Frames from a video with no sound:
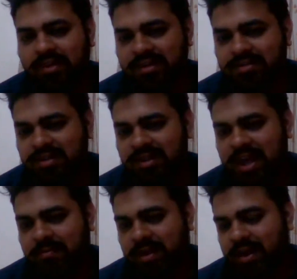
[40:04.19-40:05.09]
week this
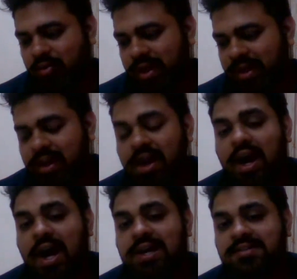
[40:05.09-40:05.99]
time around, and
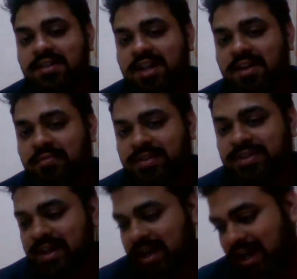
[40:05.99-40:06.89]
Arsenal are
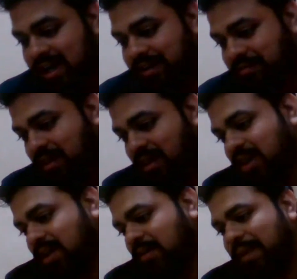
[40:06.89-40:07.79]
facing Cardiff.
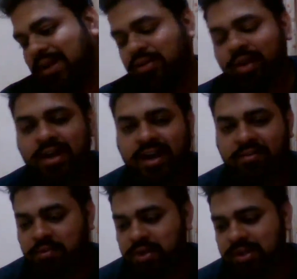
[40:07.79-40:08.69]
Man United
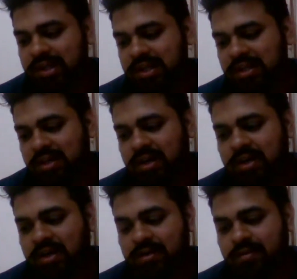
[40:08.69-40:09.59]
have Burnley.
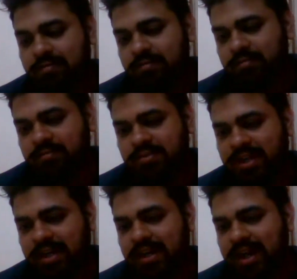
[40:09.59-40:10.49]

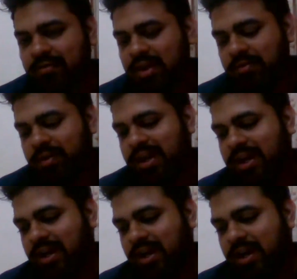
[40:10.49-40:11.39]
City travel
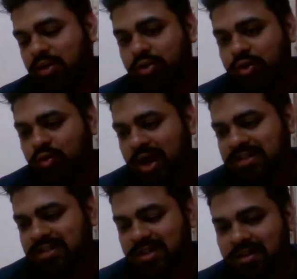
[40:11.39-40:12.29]
away to
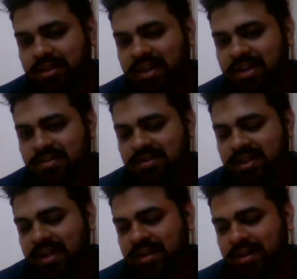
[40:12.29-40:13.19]
Newcastle. There's then